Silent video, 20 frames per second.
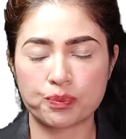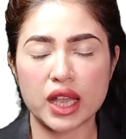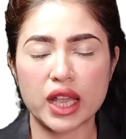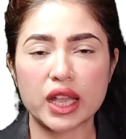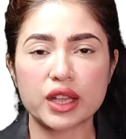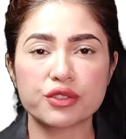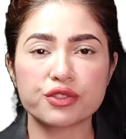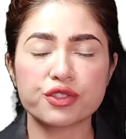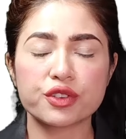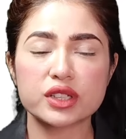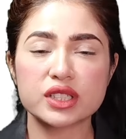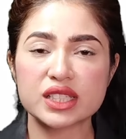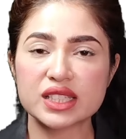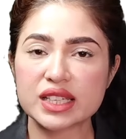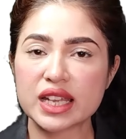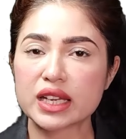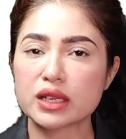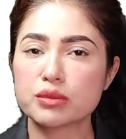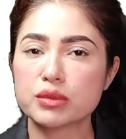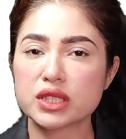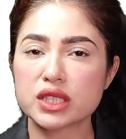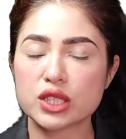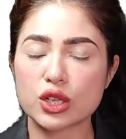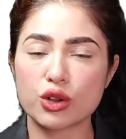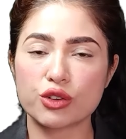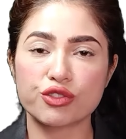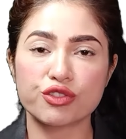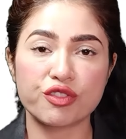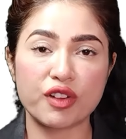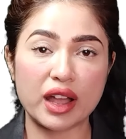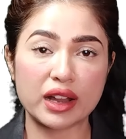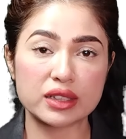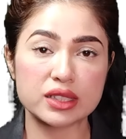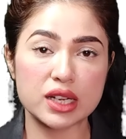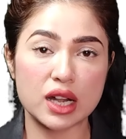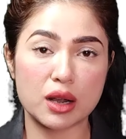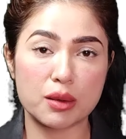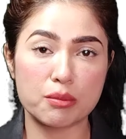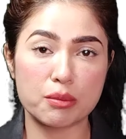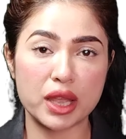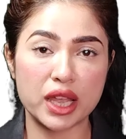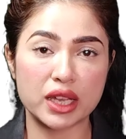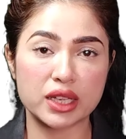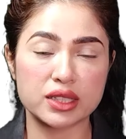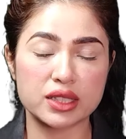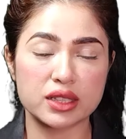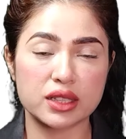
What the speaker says: if statements of fact are made